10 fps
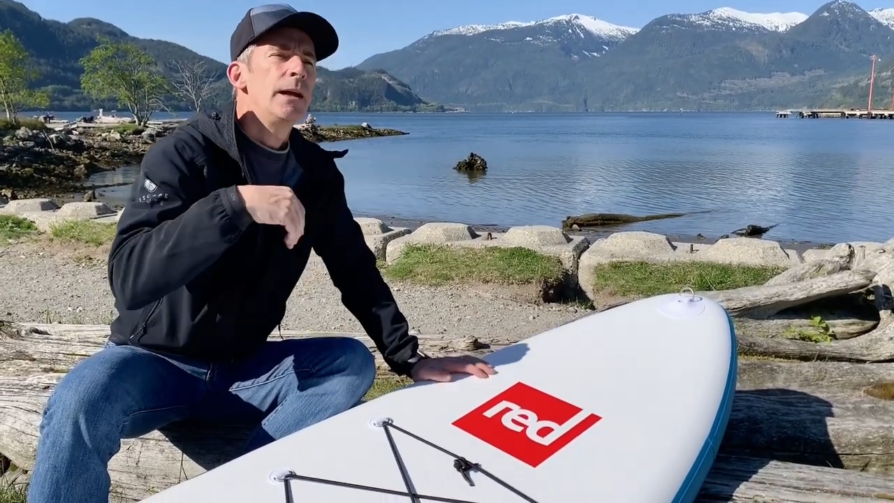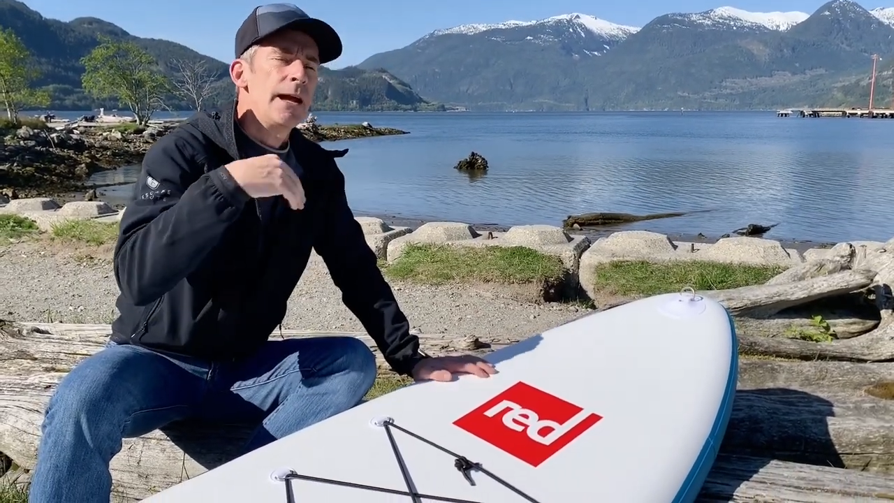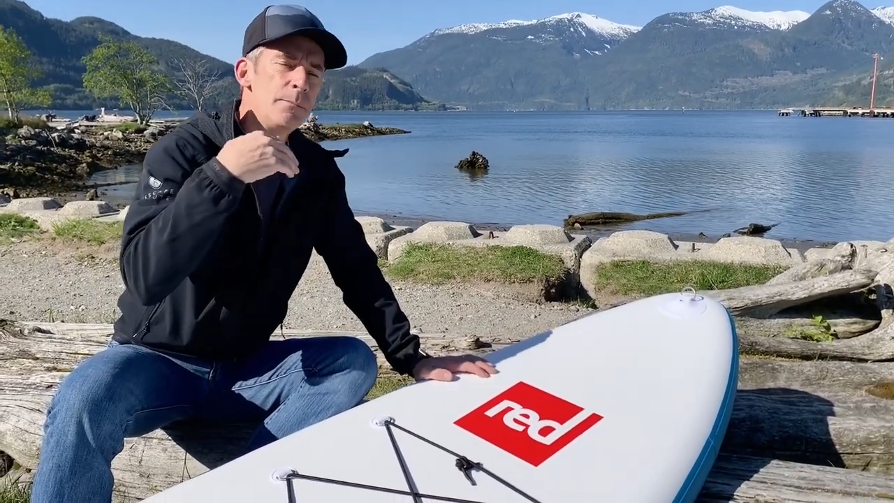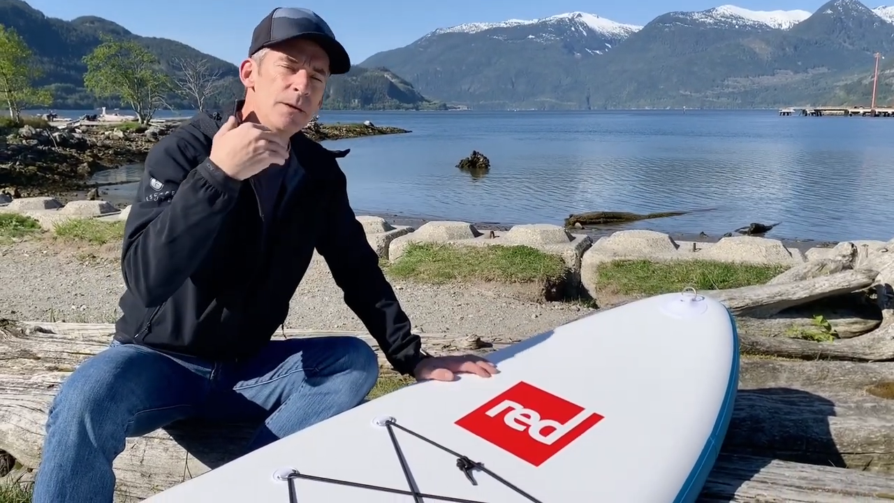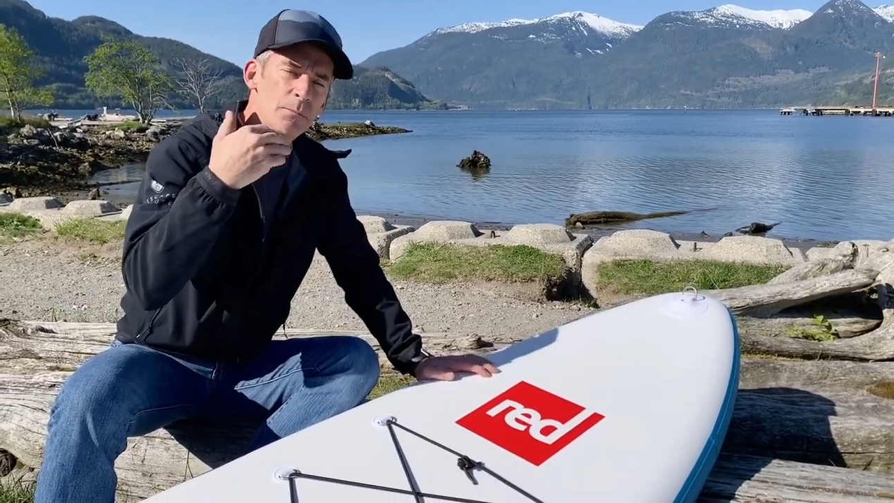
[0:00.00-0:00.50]

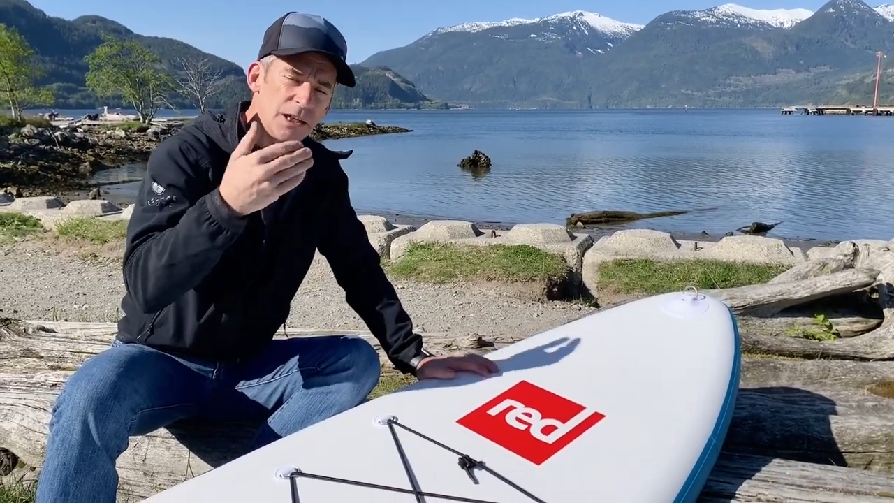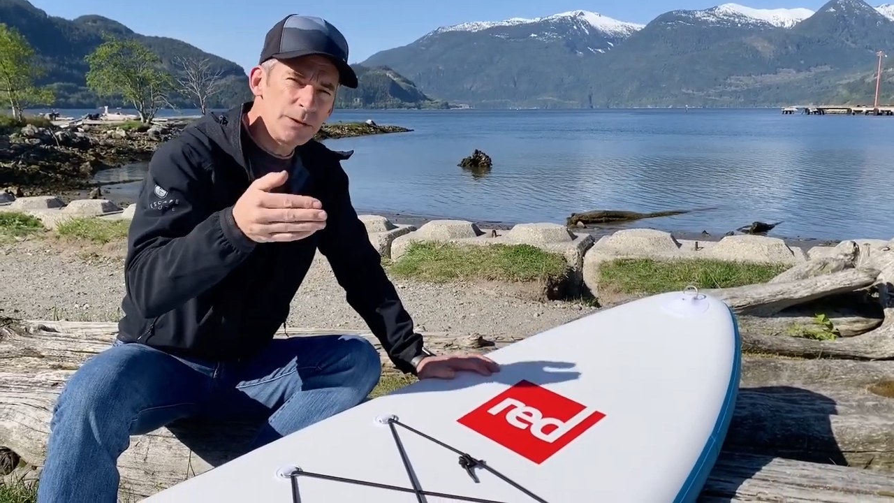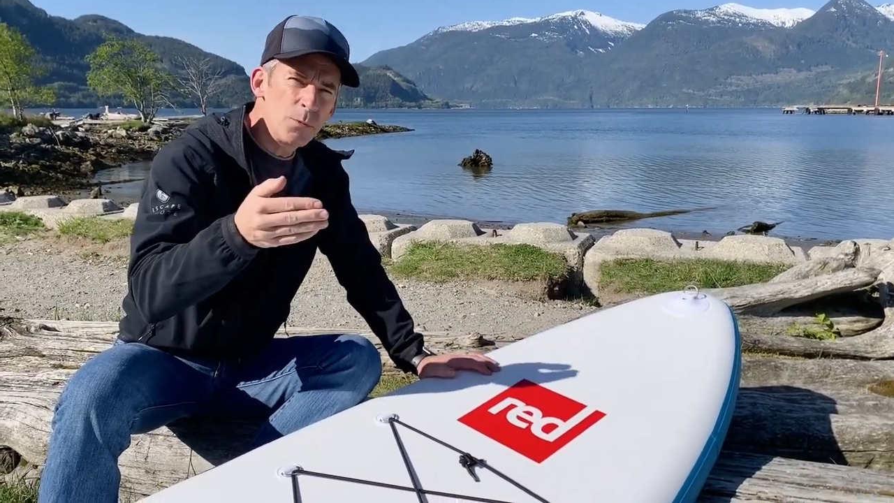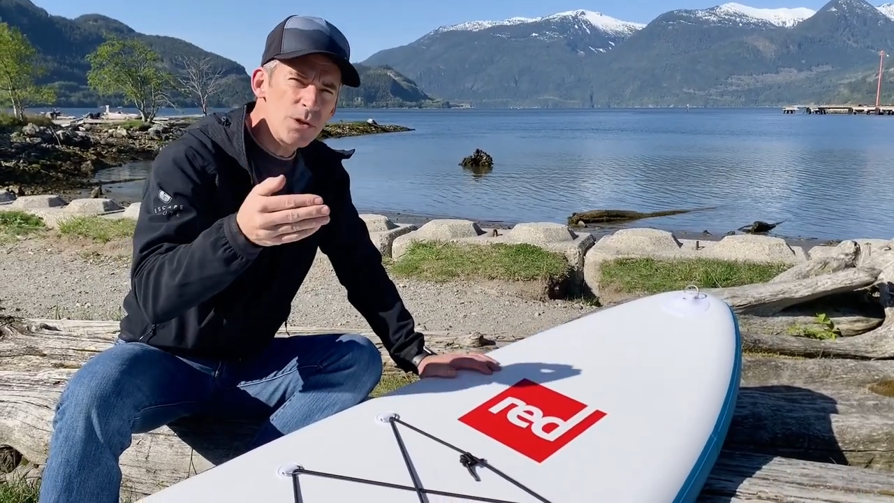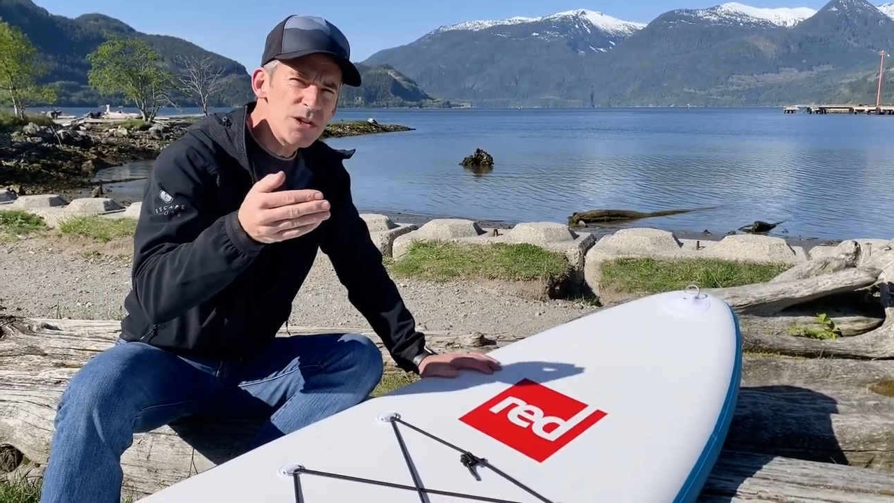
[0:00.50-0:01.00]
and be
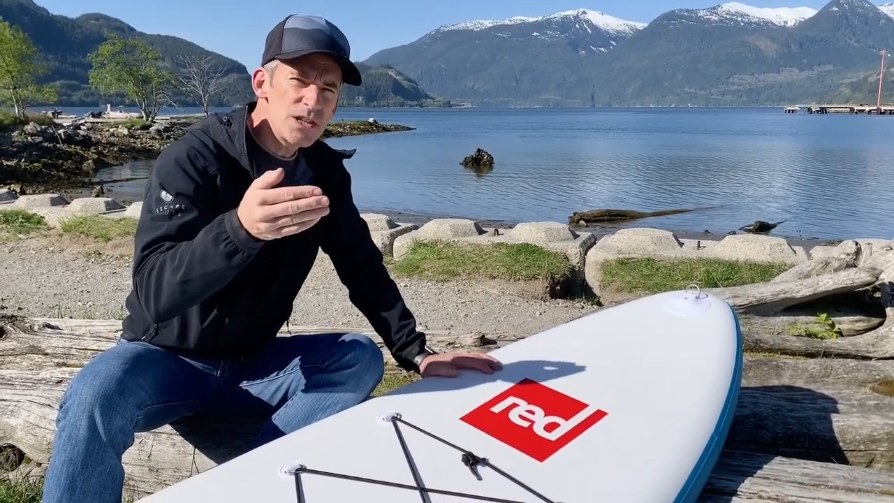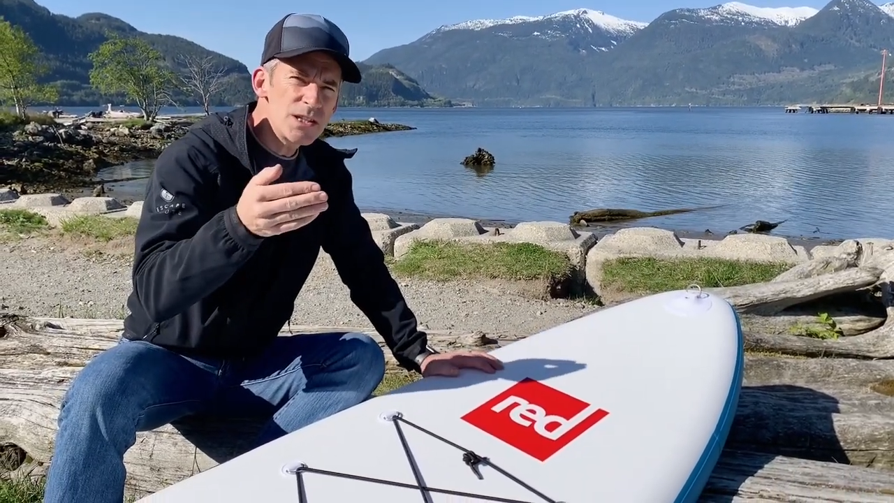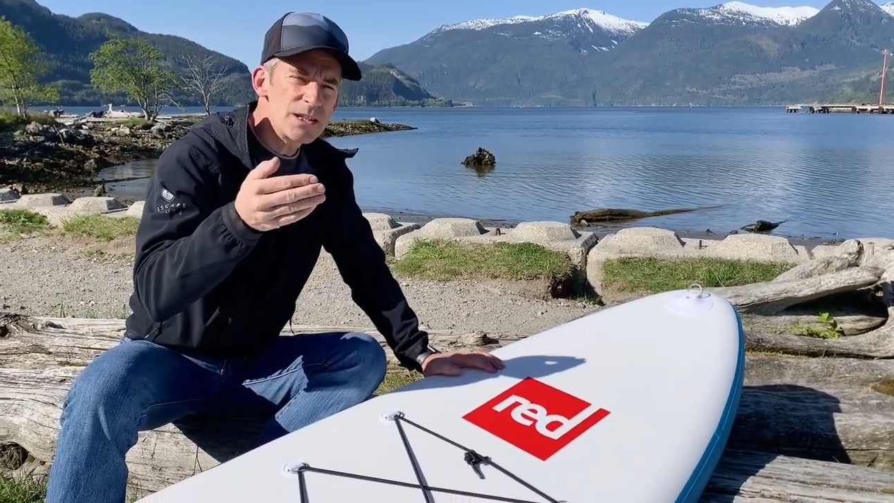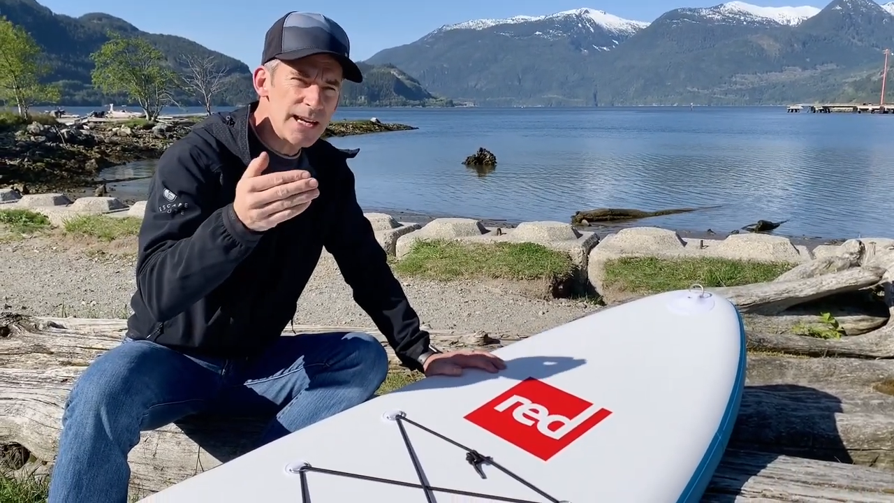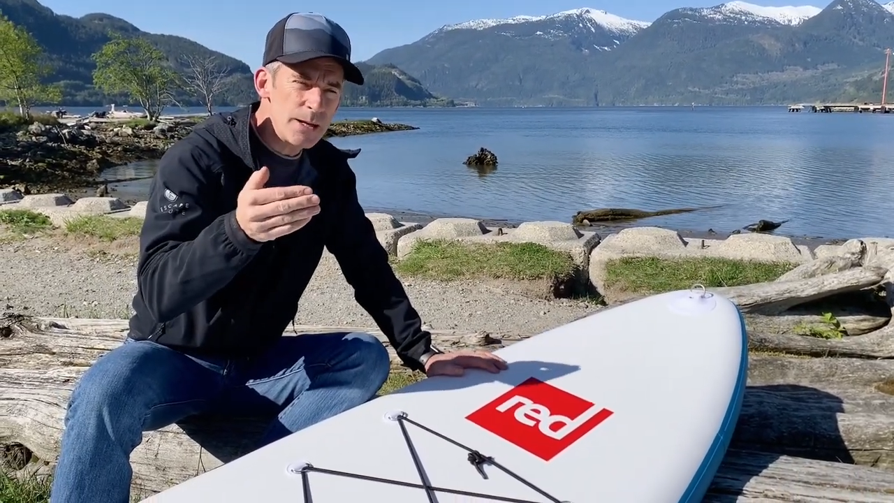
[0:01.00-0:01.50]
much more
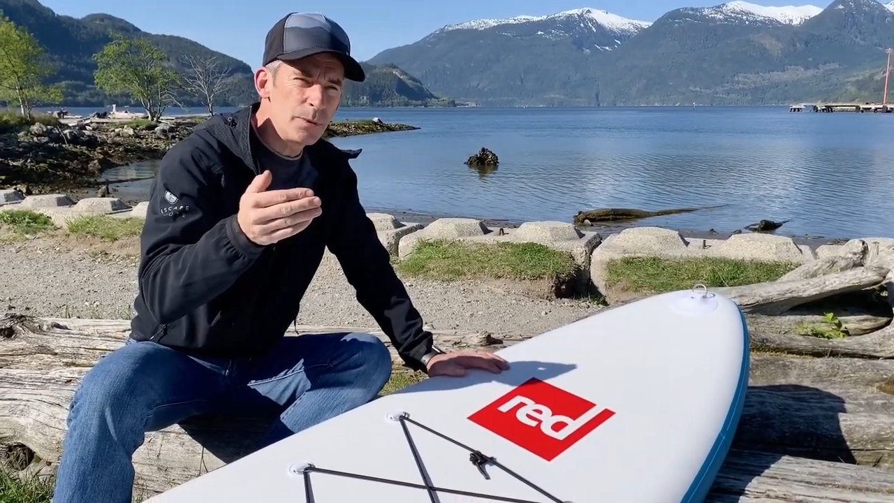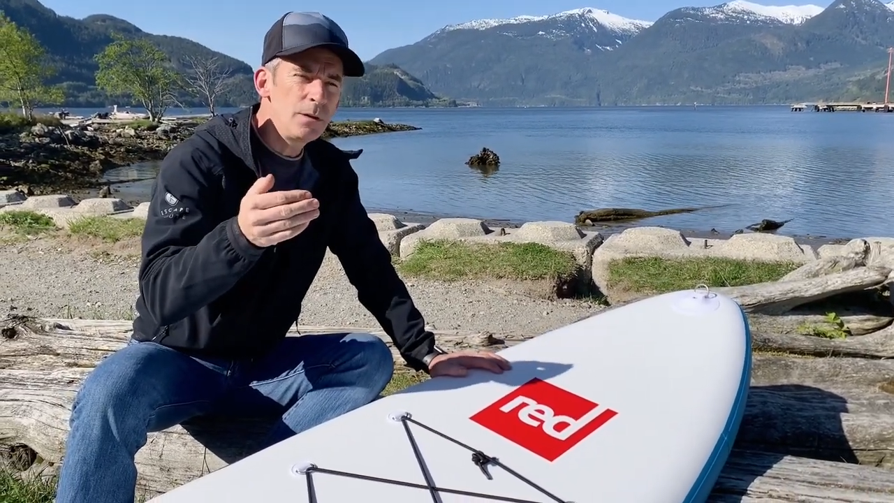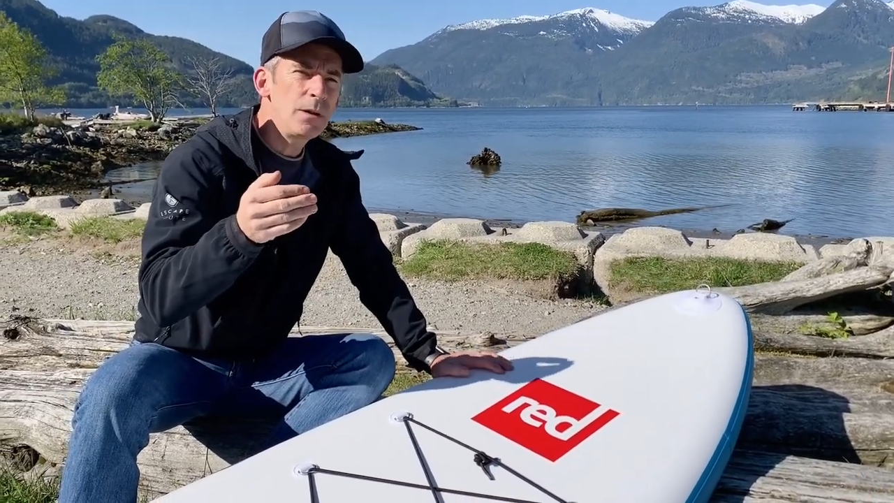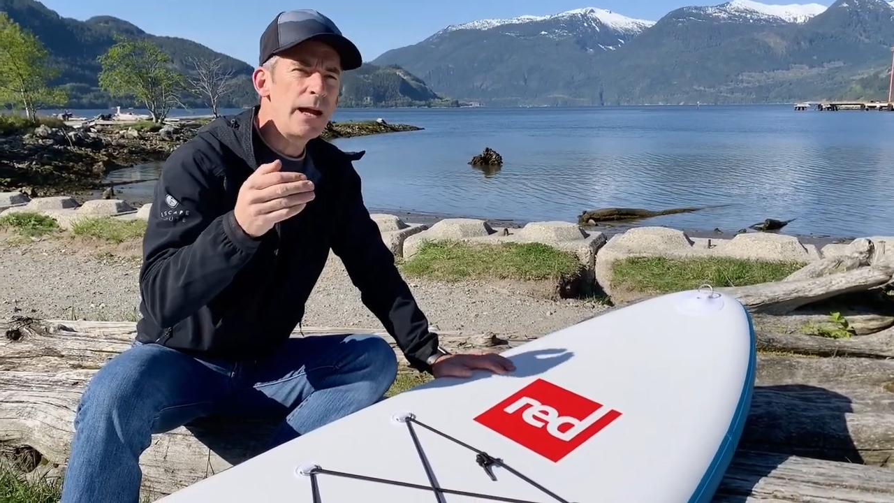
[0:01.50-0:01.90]
stable